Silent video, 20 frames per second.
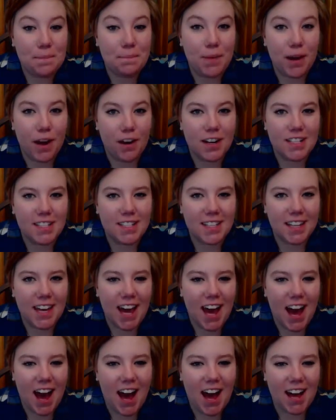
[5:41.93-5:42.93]
buries the
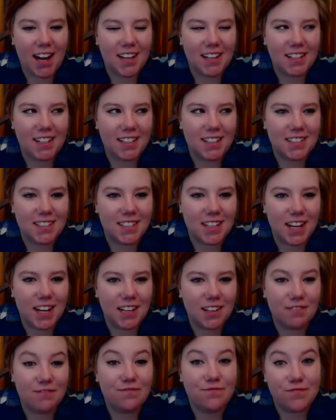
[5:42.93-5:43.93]
cat, and he's
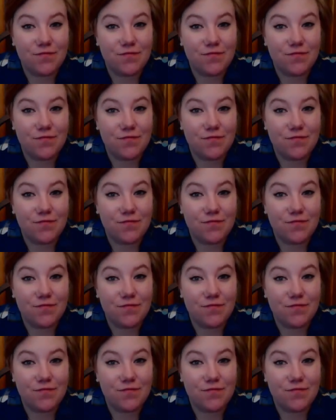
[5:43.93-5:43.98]
like,